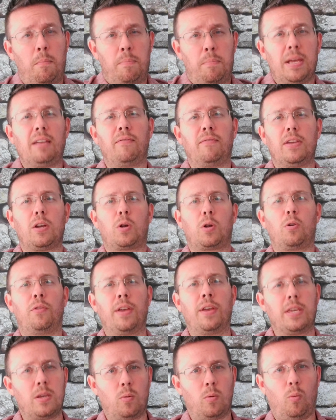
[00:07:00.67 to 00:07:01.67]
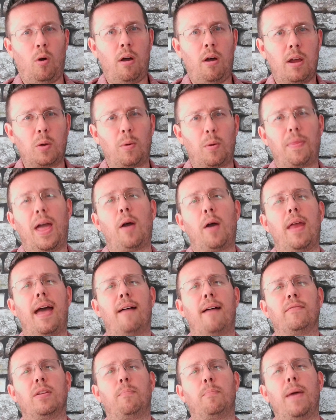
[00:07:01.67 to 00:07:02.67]
big vehicle that you want without
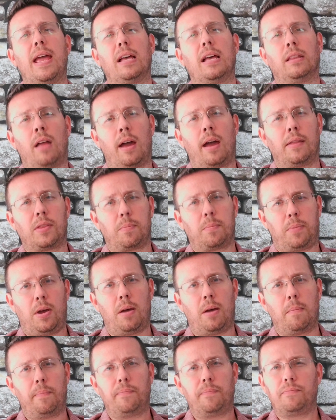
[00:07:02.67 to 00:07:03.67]
having to pay a lot at the pump.